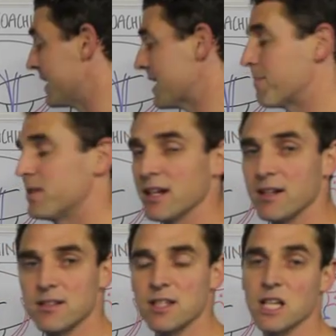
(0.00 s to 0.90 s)

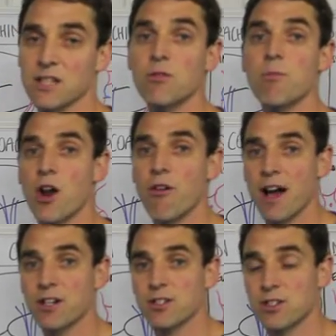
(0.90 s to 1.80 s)
adapting successful motor
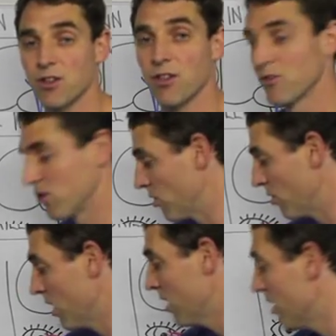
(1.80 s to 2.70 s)
actions
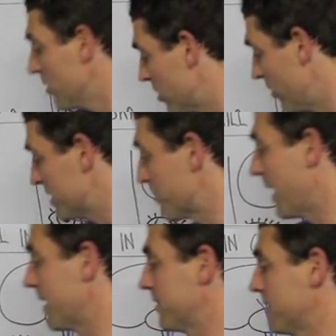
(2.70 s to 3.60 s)
to this
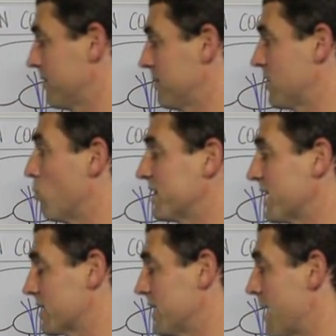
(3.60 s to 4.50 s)
part, to what's
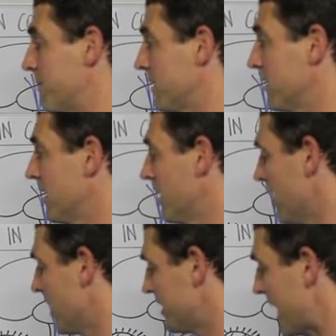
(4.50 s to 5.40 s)
actually happening.
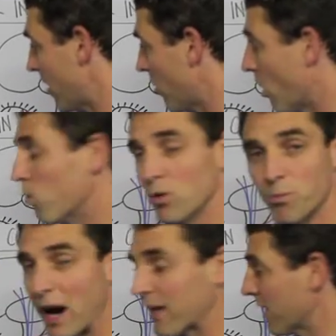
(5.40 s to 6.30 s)
Now, I will
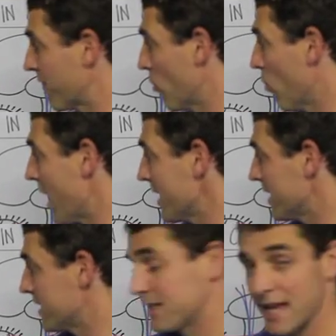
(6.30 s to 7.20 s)
break there for
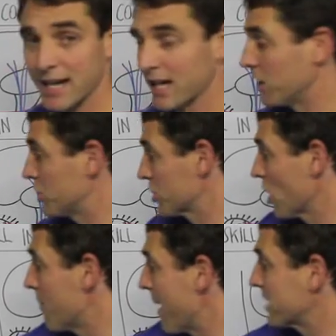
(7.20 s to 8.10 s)
1 second and just
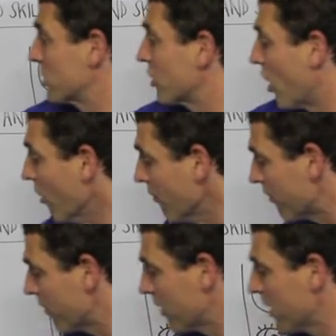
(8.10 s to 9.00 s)
go back to golf.
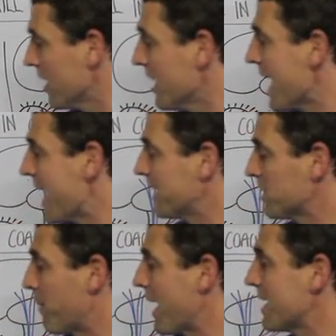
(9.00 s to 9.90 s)
And it
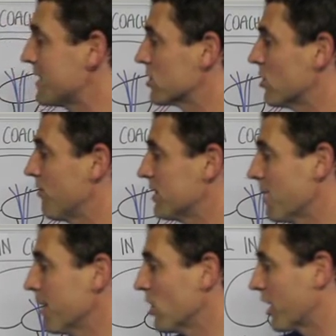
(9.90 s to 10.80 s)
depends, for
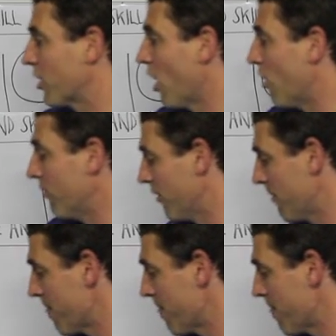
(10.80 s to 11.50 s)
something like golf,